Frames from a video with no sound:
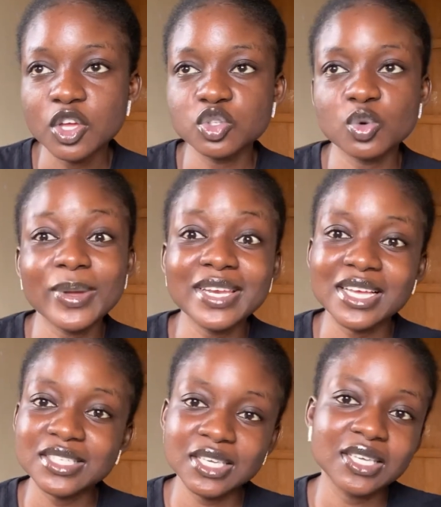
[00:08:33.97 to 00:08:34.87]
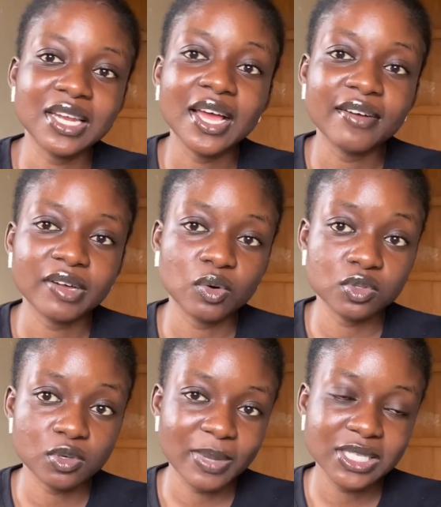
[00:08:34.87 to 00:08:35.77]
So when they are taking, I have an
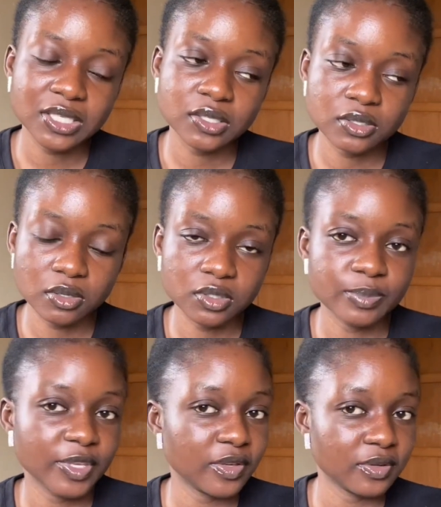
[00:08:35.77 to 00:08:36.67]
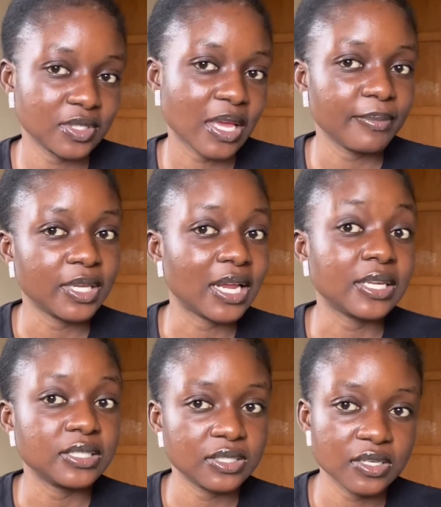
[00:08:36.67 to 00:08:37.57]
automatic slot, because I
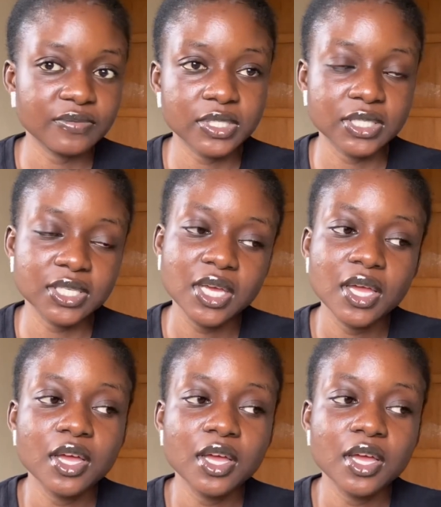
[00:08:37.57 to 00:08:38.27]
deserved it.